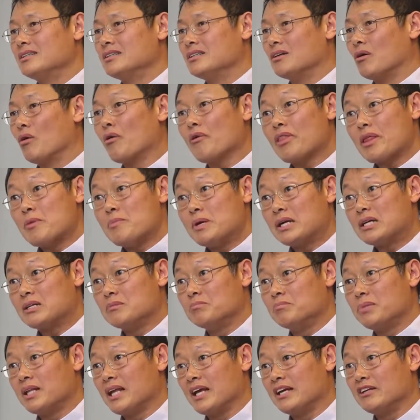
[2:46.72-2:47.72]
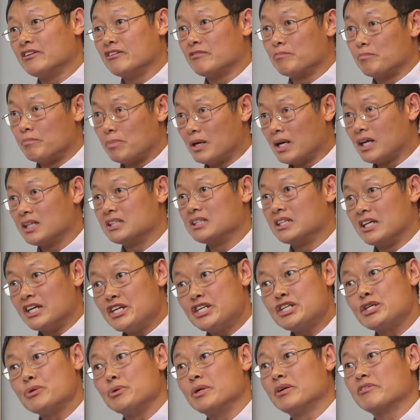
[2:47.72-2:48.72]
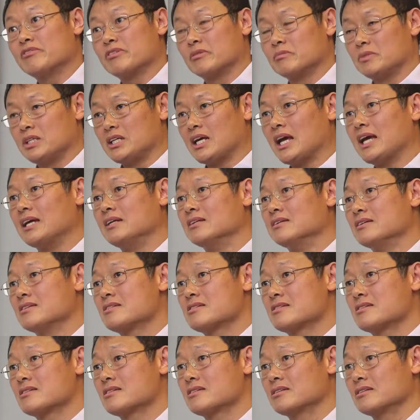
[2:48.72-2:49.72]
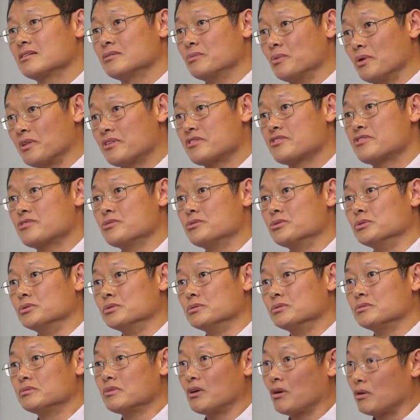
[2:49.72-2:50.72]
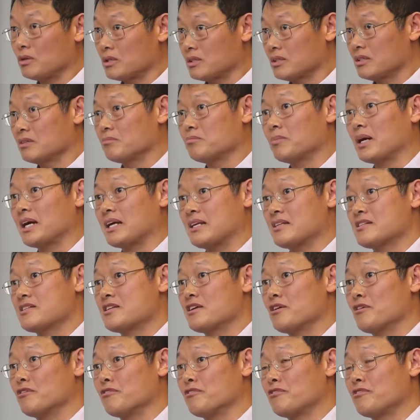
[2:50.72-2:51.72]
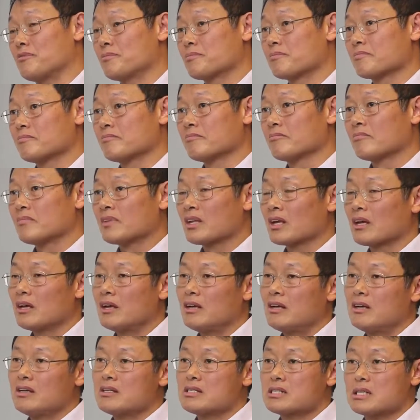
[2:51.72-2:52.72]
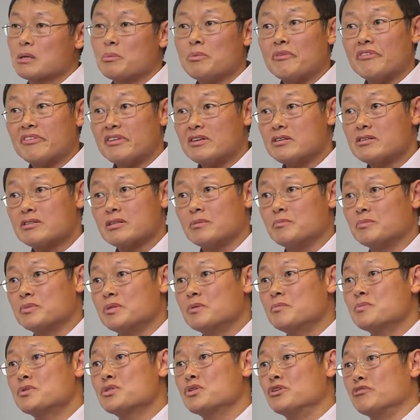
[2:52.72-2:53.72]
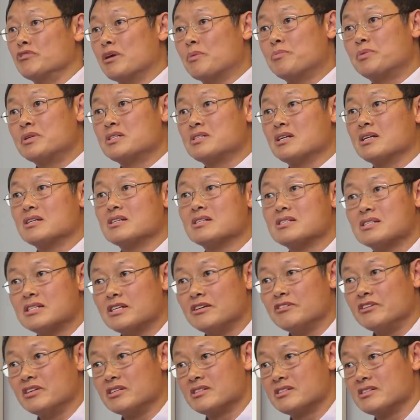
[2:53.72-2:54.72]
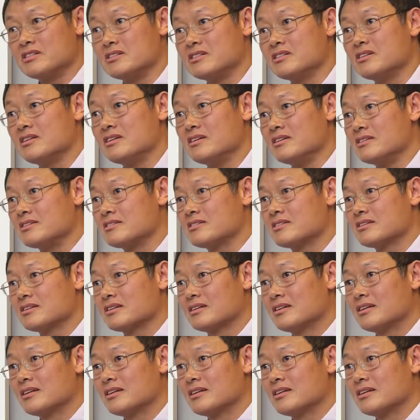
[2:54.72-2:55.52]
or they may complain of blood issuing from the anus with stool or by itself. Some of these symptoms could represent serious disease,